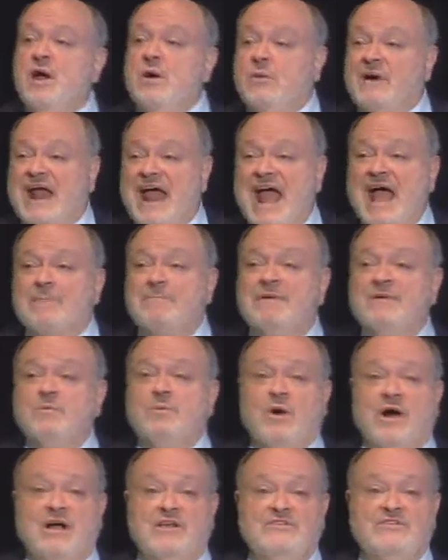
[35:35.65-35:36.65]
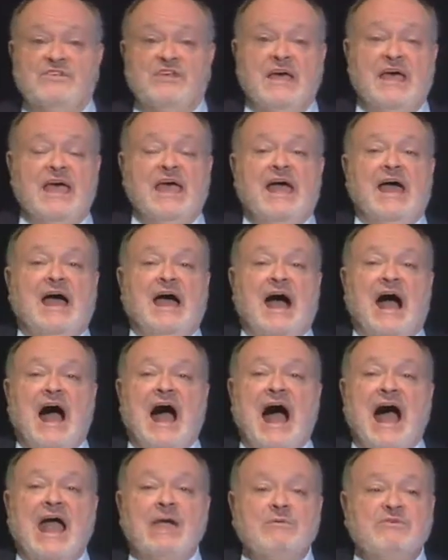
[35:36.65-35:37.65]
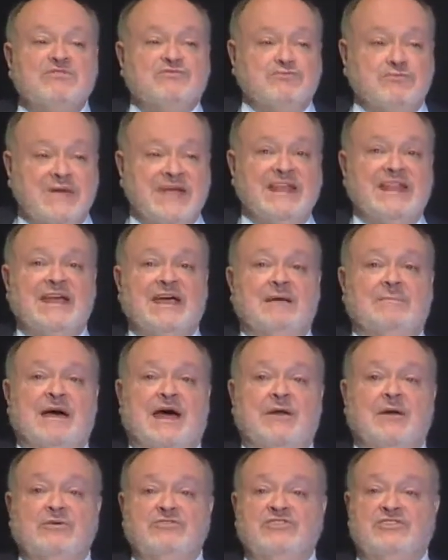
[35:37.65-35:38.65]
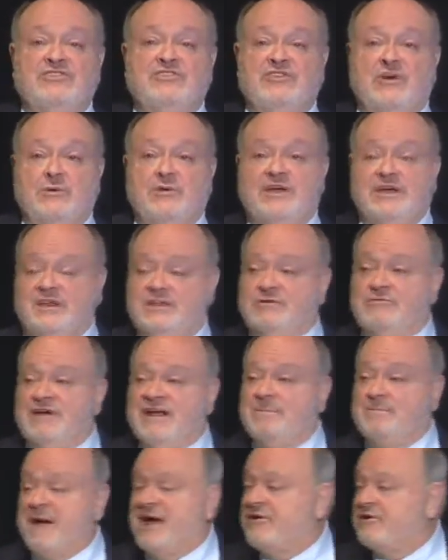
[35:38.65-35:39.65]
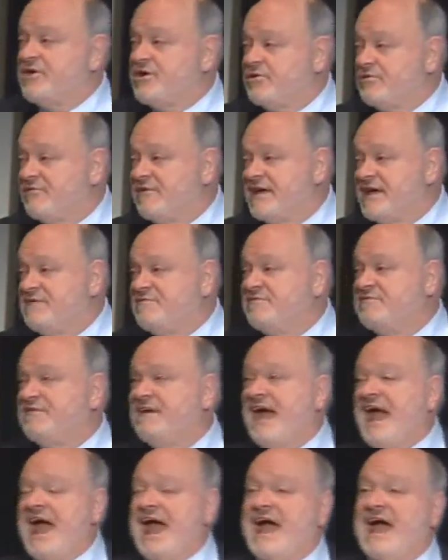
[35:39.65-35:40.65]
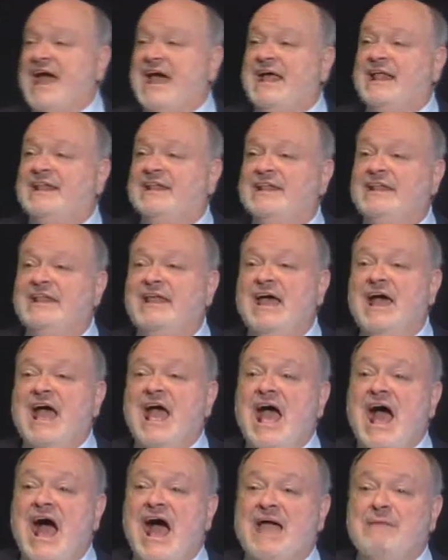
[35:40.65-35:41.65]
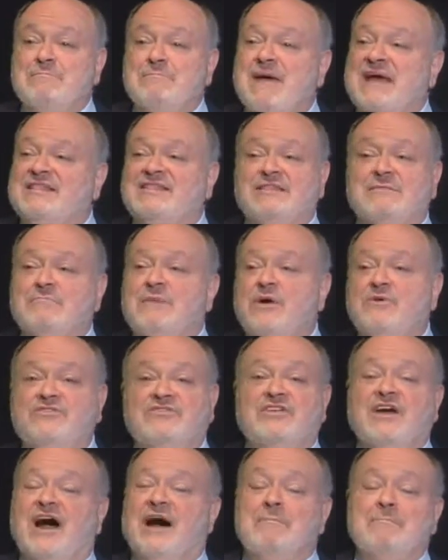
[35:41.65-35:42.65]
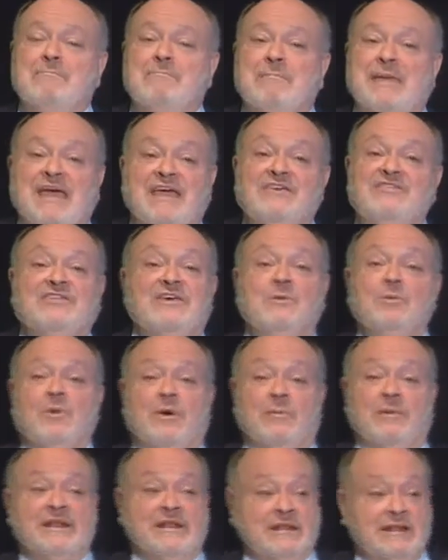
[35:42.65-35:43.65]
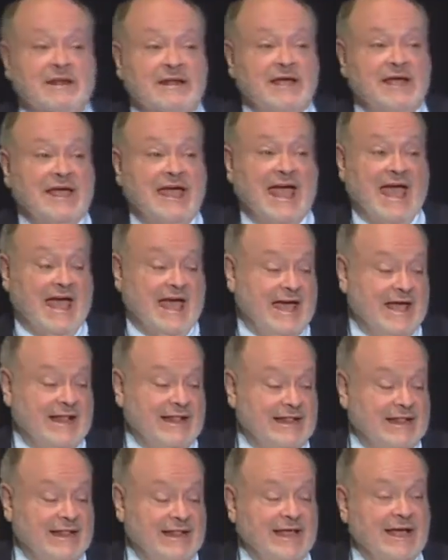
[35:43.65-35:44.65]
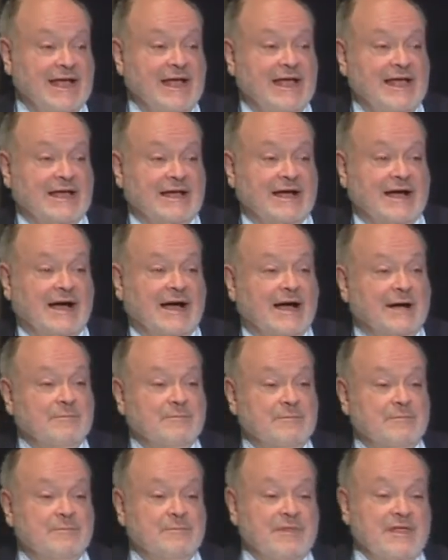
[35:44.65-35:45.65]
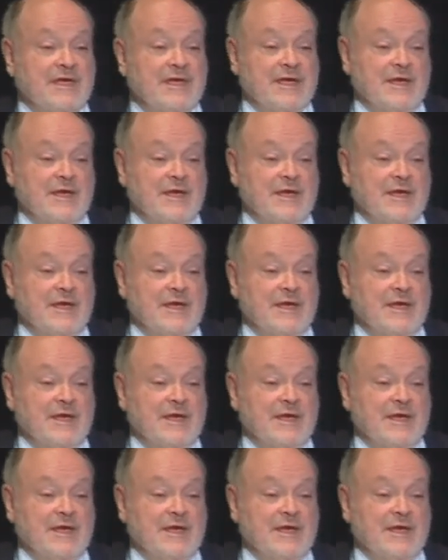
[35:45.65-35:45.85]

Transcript: What happened was, I was reading about ocean zoning in the Great Barrier Reef, and I met the most amazing woman, and um,